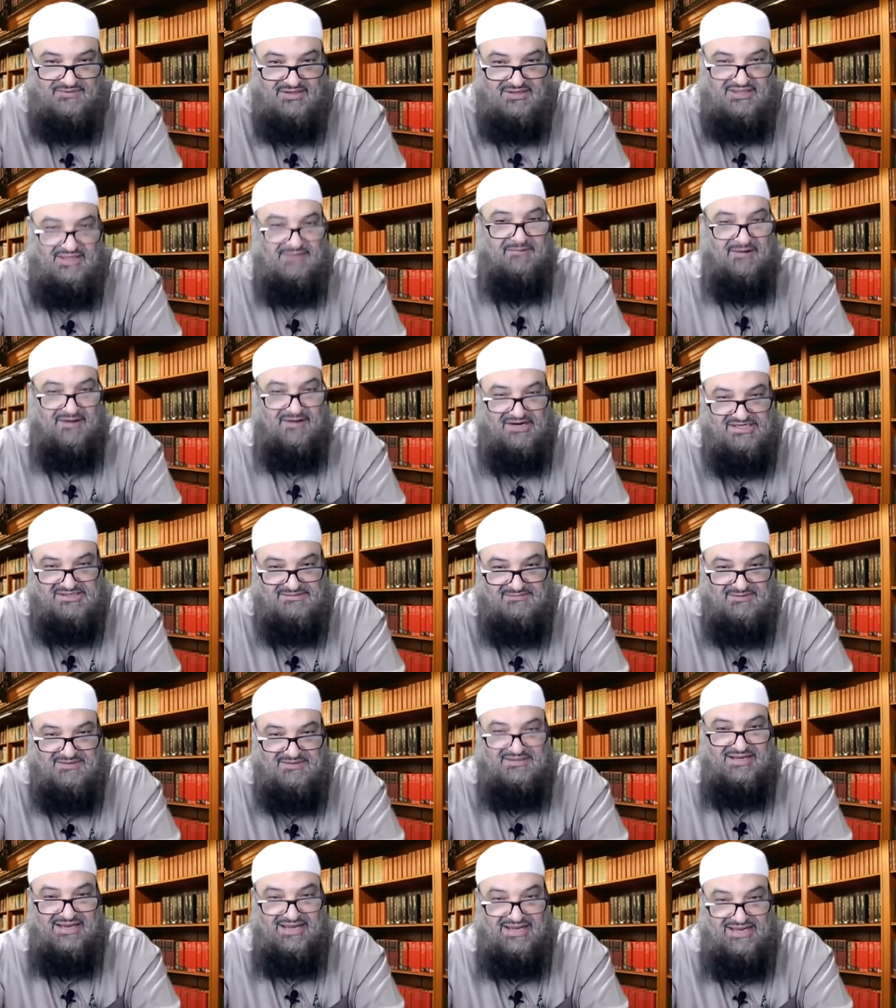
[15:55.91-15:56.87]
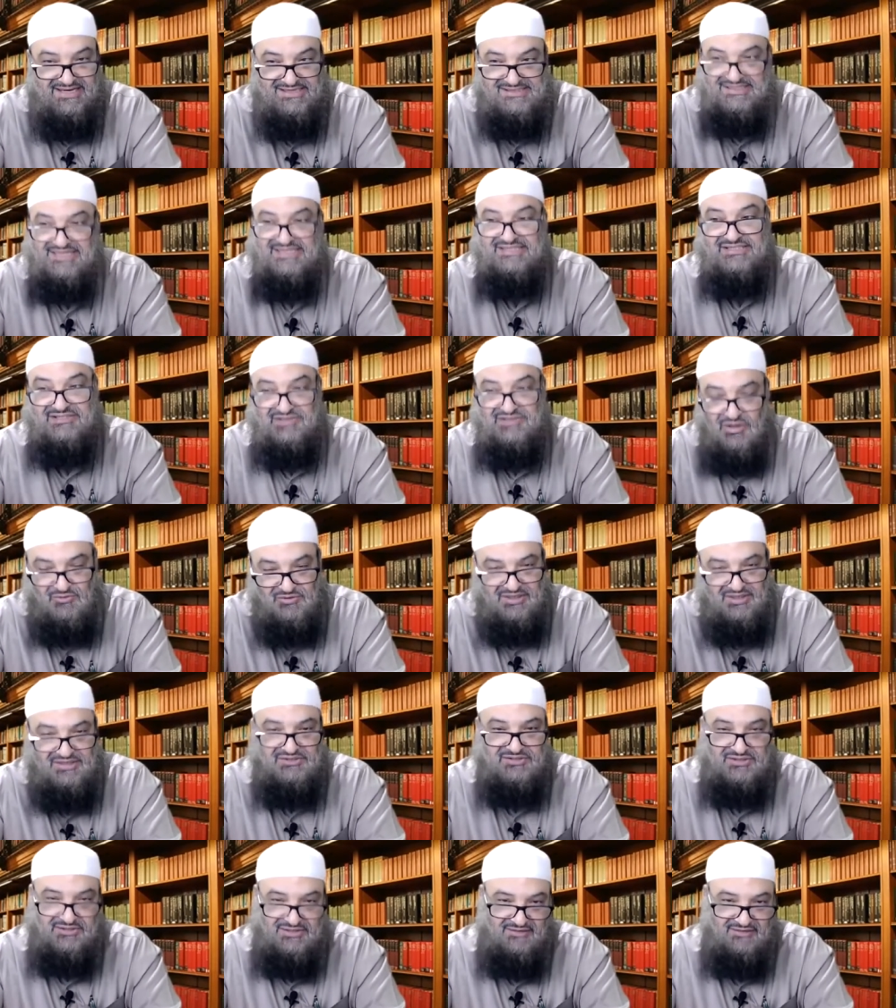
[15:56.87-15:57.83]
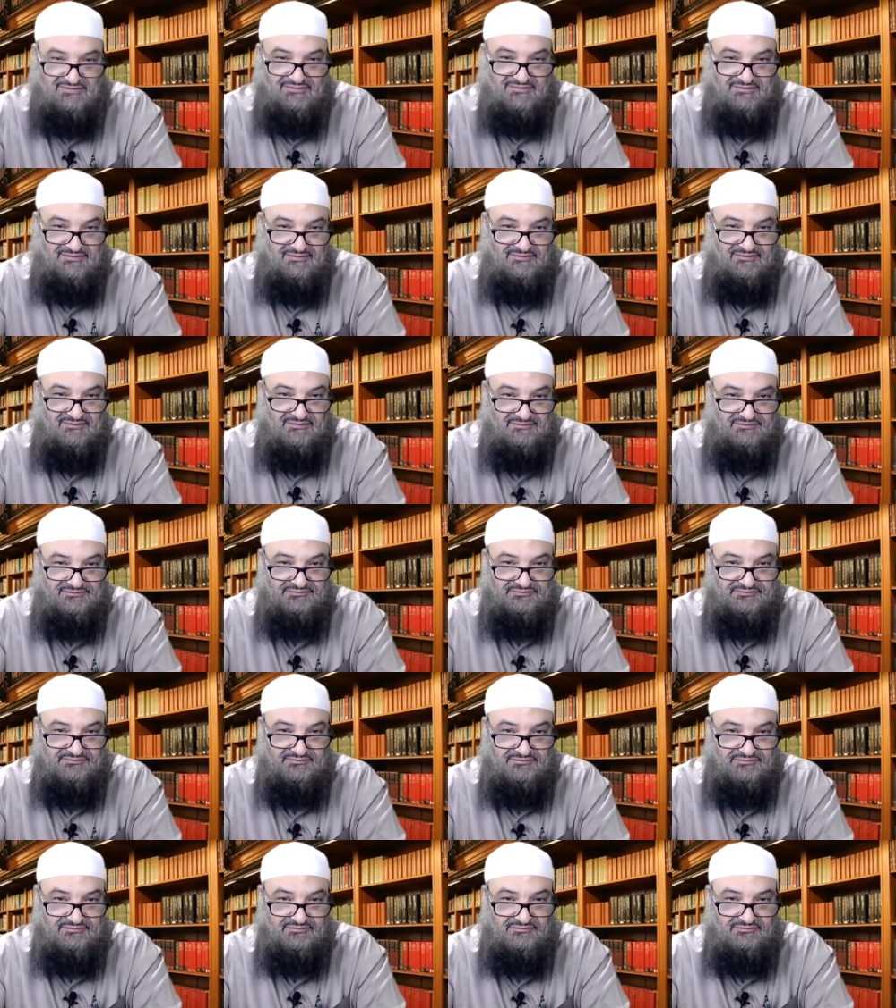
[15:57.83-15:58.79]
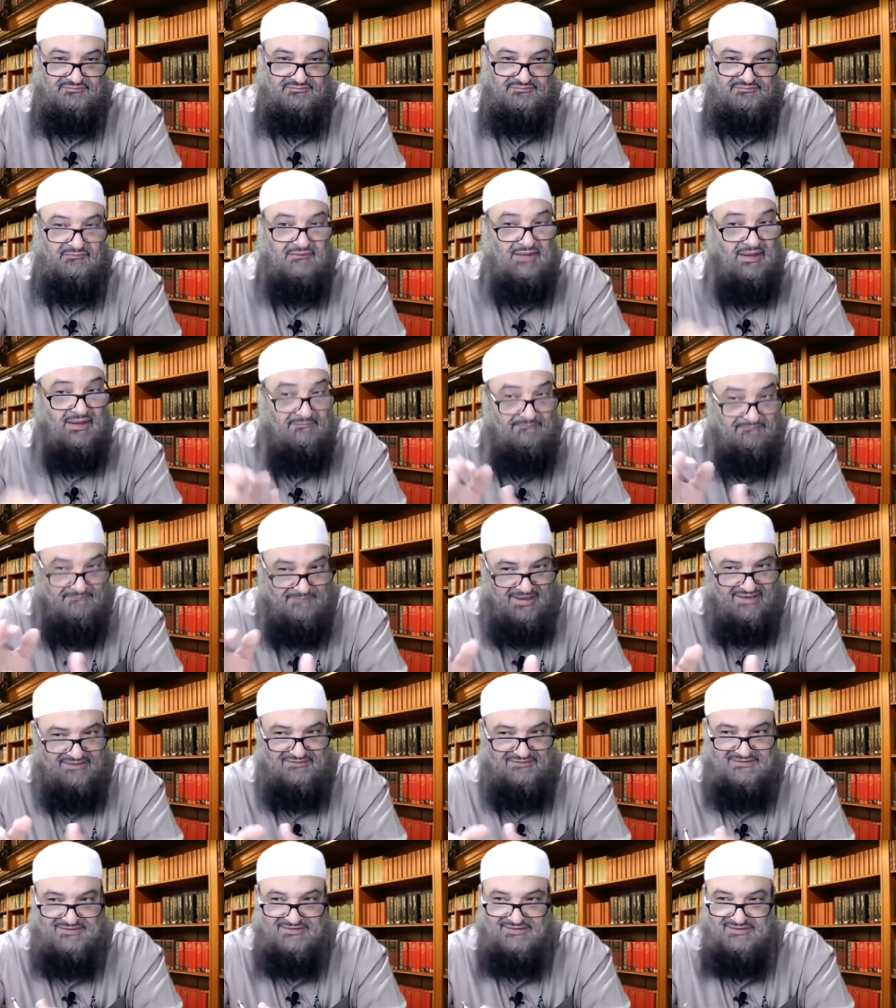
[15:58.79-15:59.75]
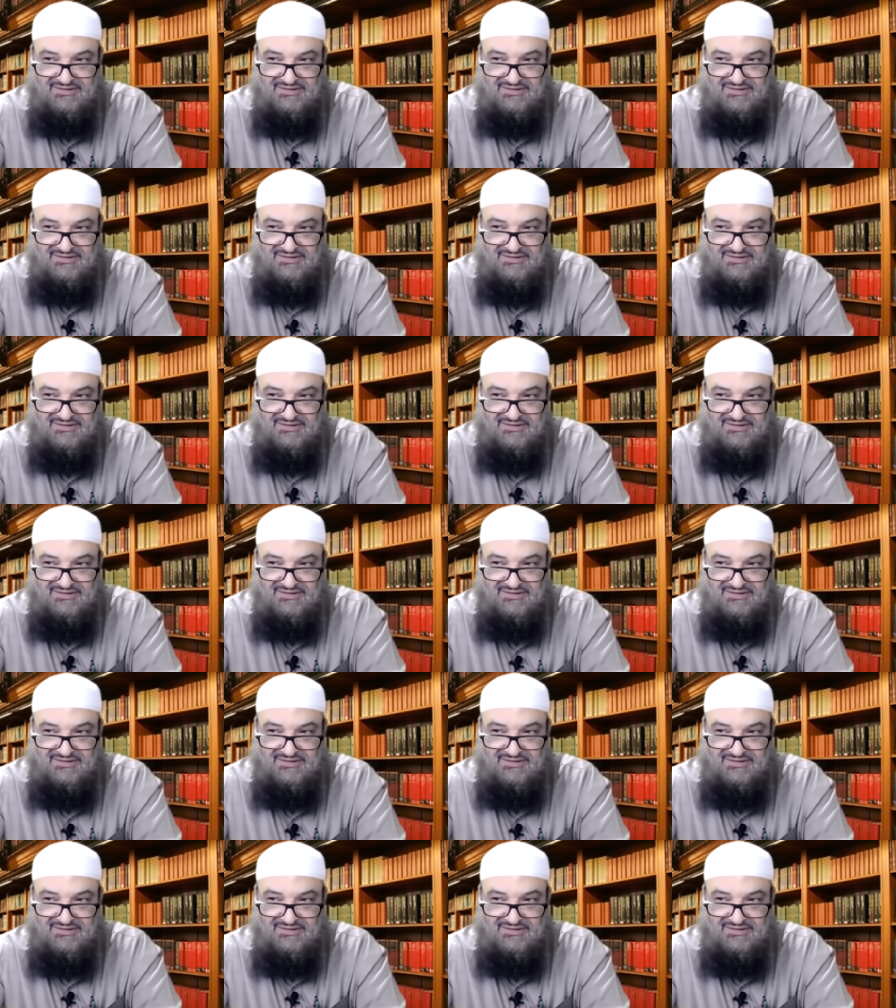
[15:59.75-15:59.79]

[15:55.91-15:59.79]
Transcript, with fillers: The punishment is stoning to death. But